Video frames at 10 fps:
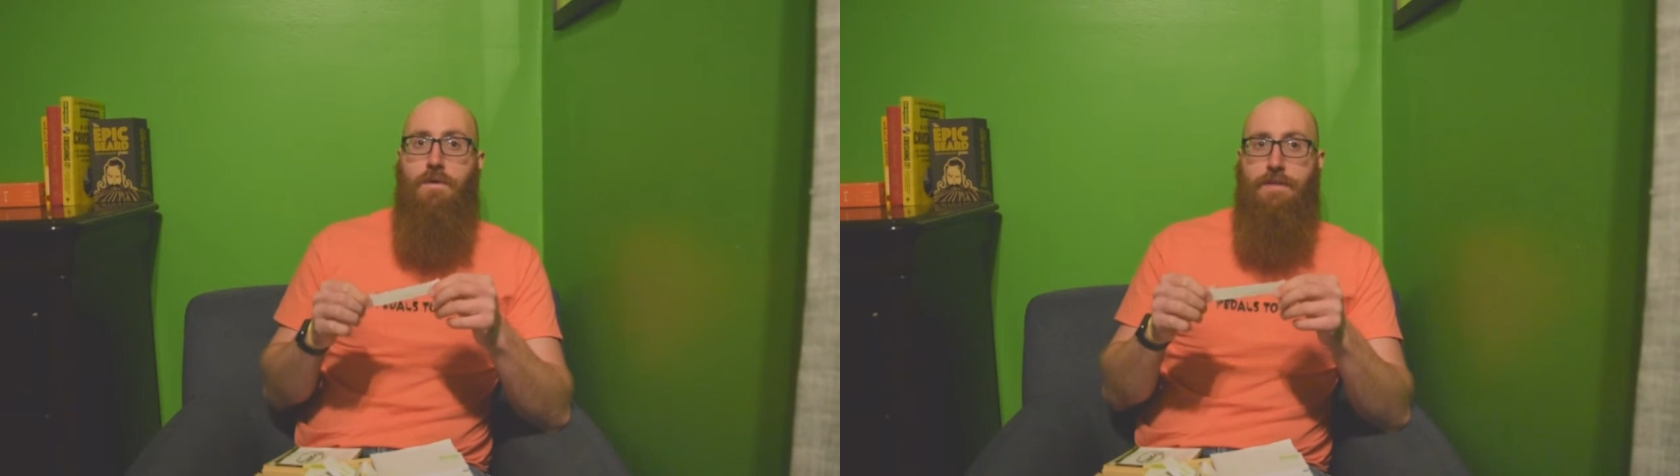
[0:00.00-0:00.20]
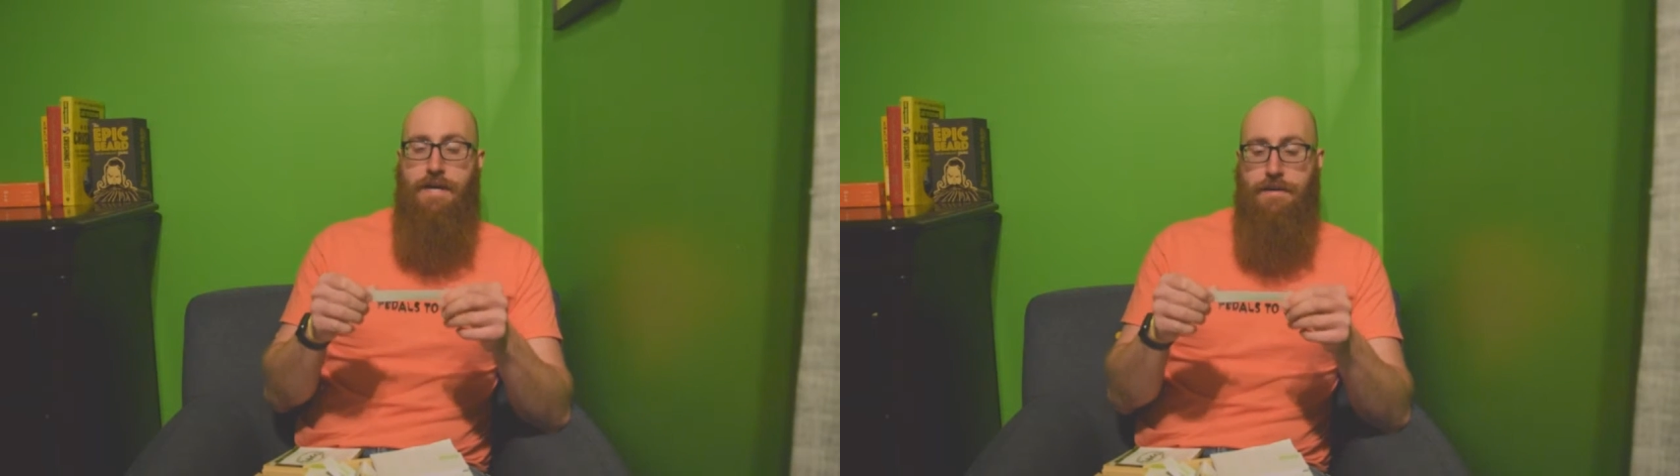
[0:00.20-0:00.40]

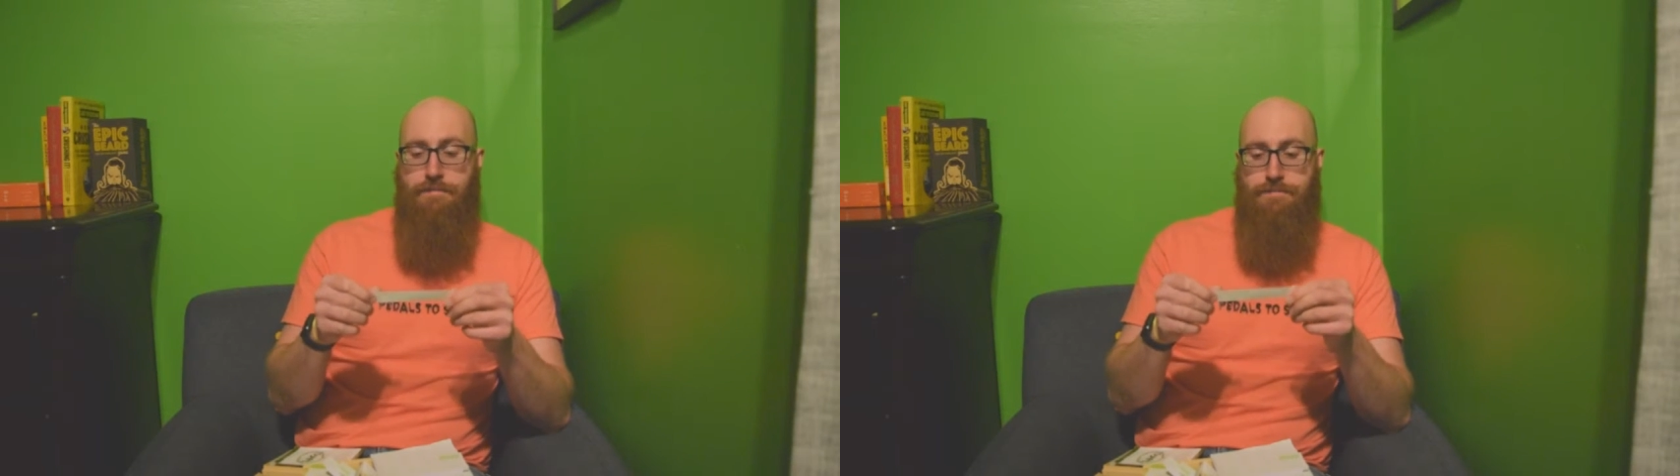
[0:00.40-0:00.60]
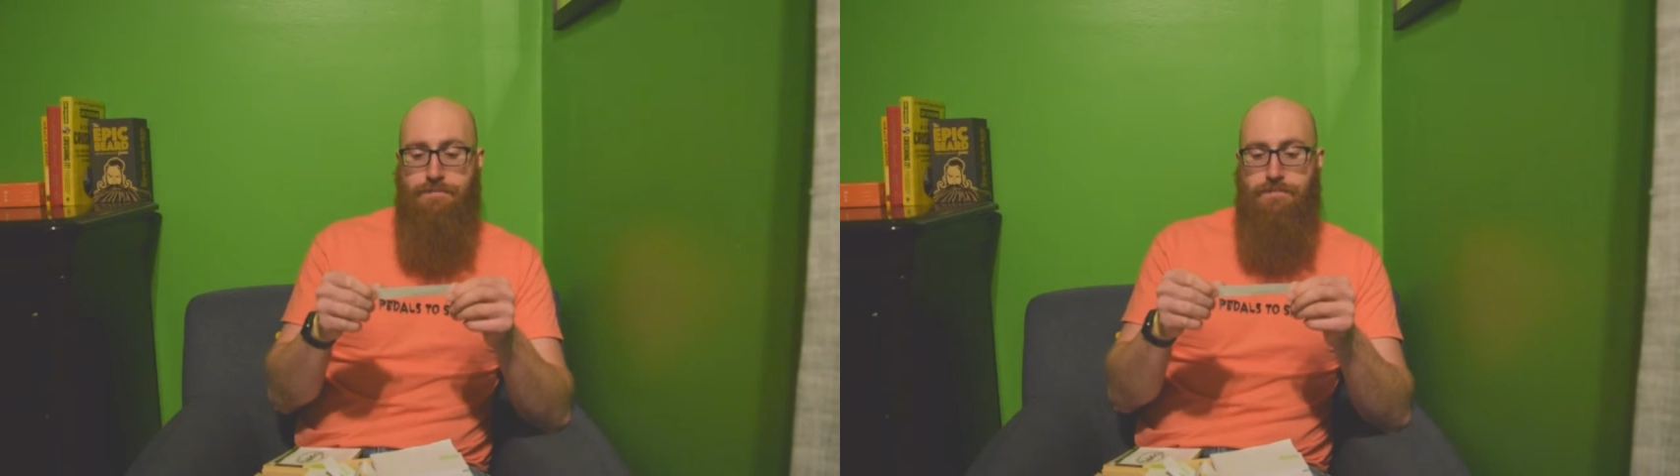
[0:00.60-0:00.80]

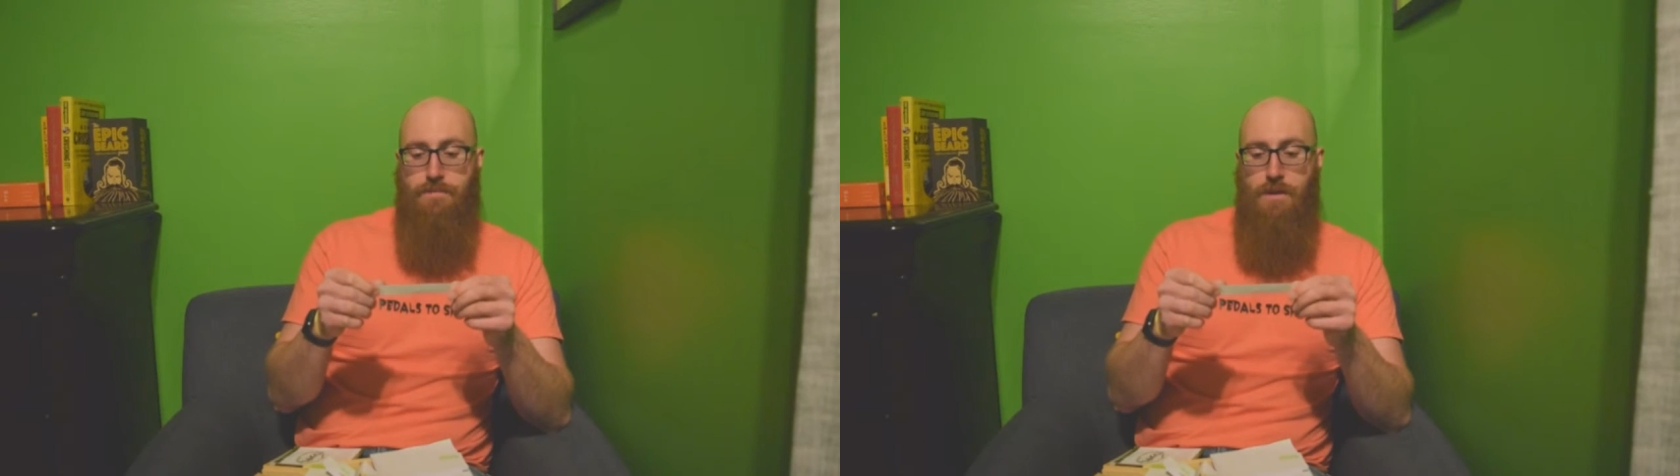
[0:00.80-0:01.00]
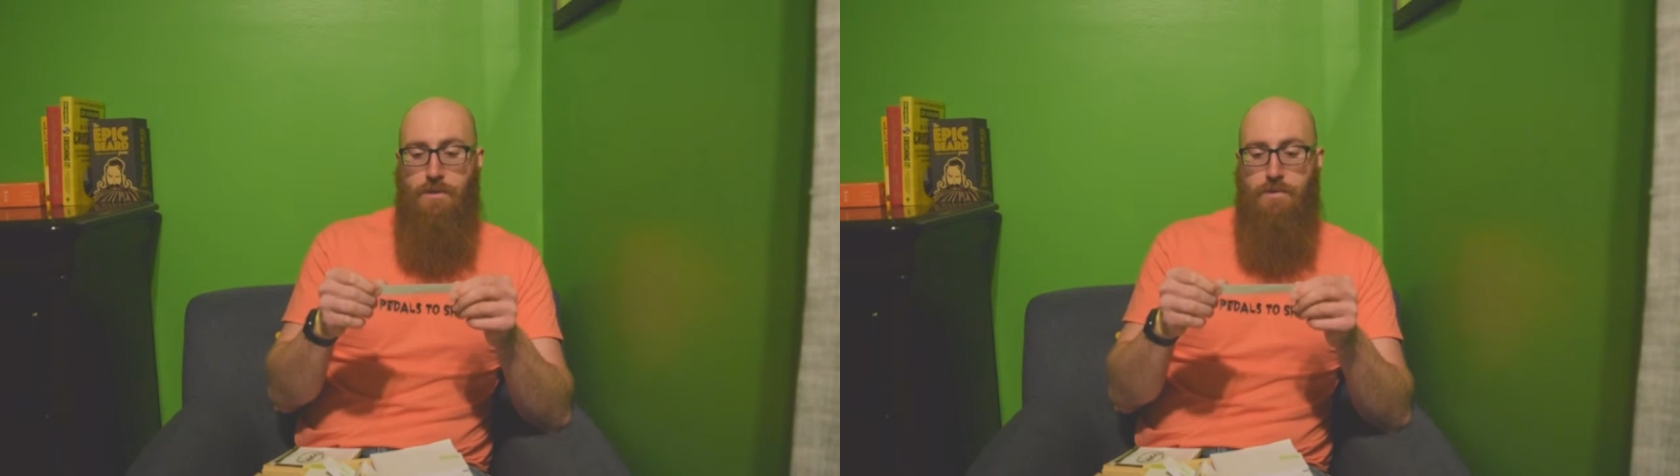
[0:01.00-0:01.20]
Then
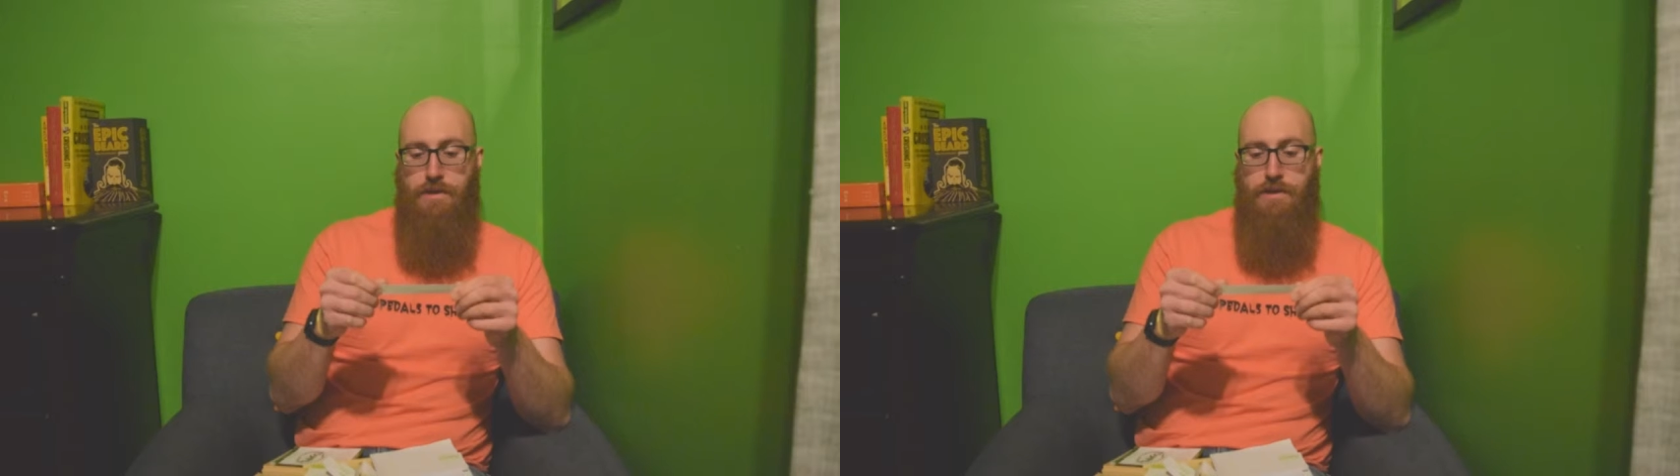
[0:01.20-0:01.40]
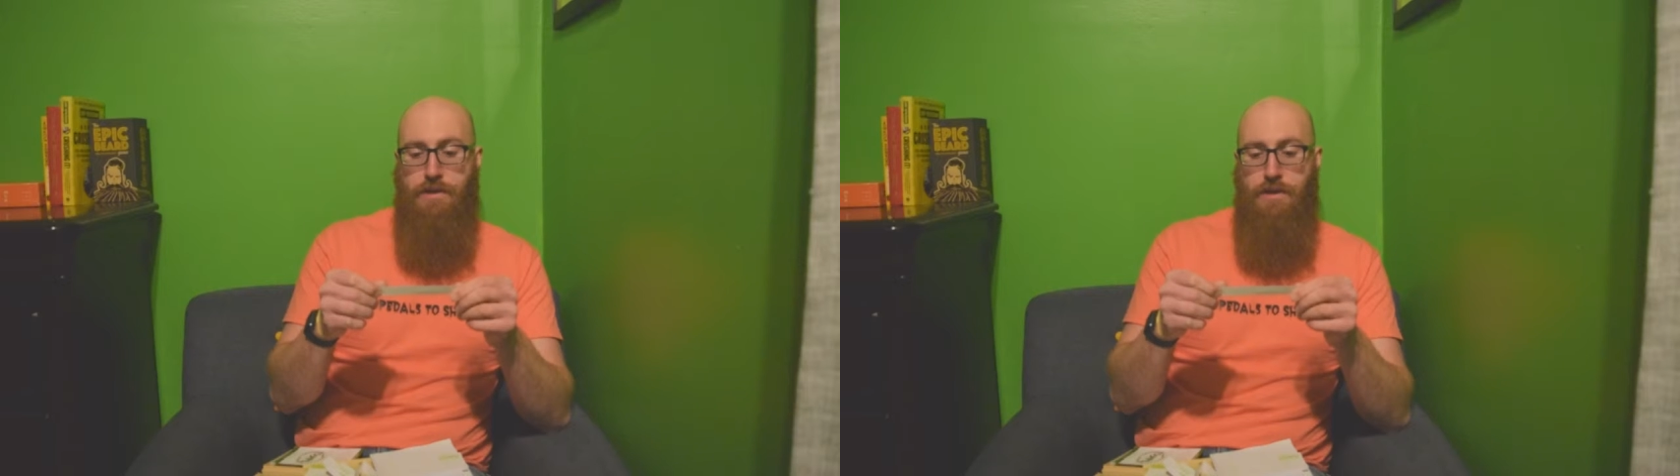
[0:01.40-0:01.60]
we're going to